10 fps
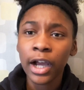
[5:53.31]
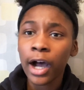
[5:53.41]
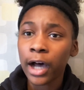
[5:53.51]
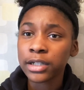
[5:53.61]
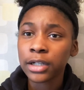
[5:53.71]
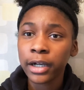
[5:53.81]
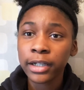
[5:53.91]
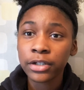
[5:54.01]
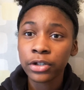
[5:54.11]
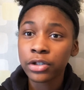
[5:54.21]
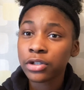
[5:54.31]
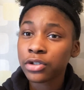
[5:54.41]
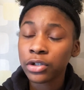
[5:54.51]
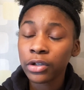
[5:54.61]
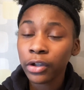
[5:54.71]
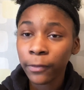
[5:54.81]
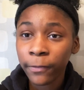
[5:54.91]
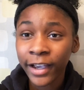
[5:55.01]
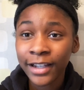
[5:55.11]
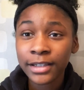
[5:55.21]
I started to do new
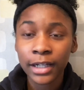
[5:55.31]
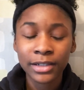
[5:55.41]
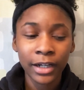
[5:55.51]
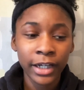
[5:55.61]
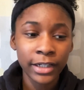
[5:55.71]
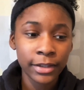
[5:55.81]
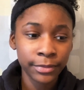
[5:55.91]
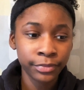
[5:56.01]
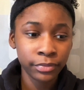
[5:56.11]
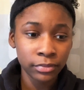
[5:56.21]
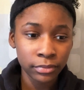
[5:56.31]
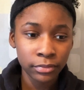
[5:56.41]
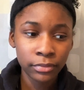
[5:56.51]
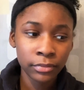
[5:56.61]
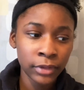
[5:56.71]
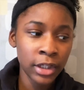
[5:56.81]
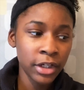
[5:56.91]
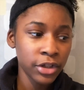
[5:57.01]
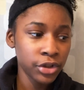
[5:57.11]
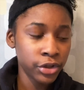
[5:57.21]
things. I started
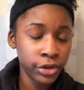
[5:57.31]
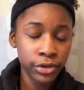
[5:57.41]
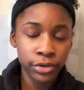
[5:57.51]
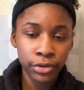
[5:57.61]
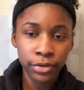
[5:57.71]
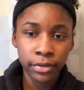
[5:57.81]
to